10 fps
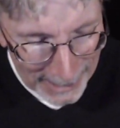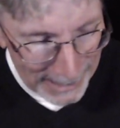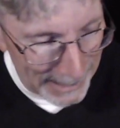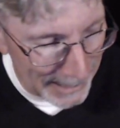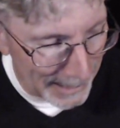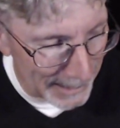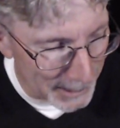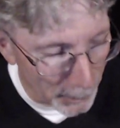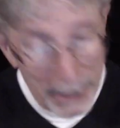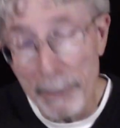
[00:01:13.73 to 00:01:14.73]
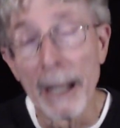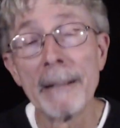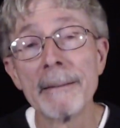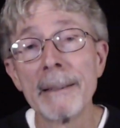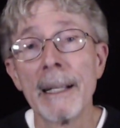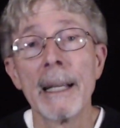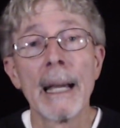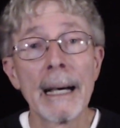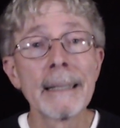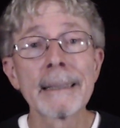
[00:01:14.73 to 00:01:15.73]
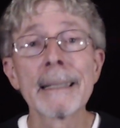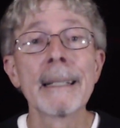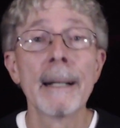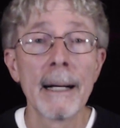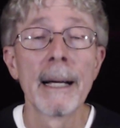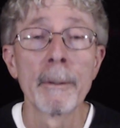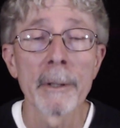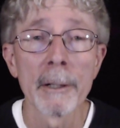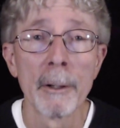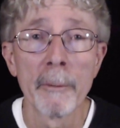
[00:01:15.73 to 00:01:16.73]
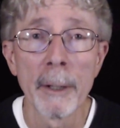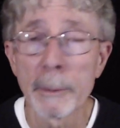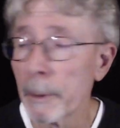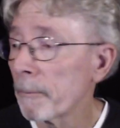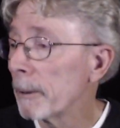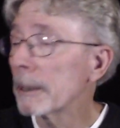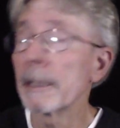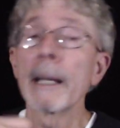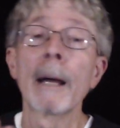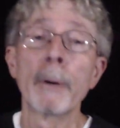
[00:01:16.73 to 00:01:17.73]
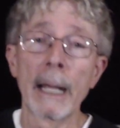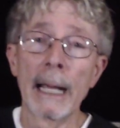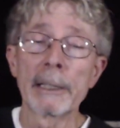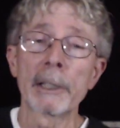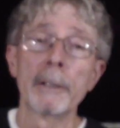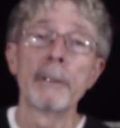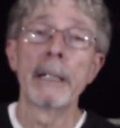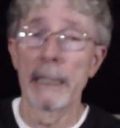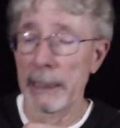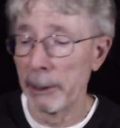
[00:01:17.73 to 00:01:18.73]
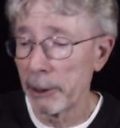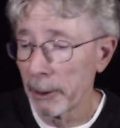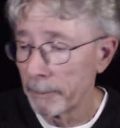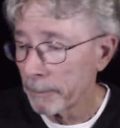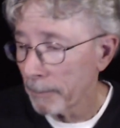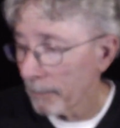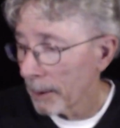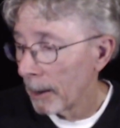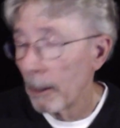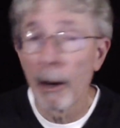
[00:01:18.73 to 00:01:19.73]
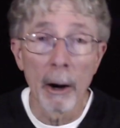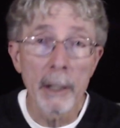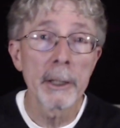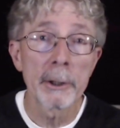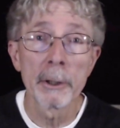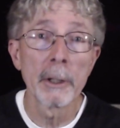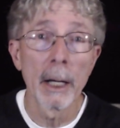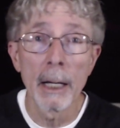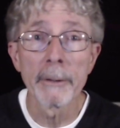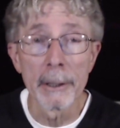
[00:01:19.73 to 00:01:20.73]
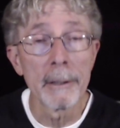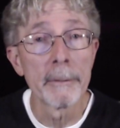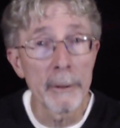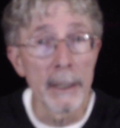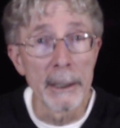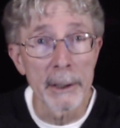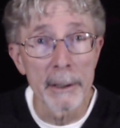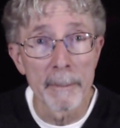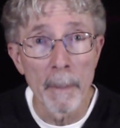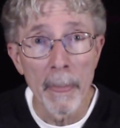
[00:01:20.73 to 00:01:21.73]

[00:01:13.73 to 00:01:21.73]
So anyway, how do you sing higher with a low voice? Well, the first thing I would ask you is, are you sure you have a low voice?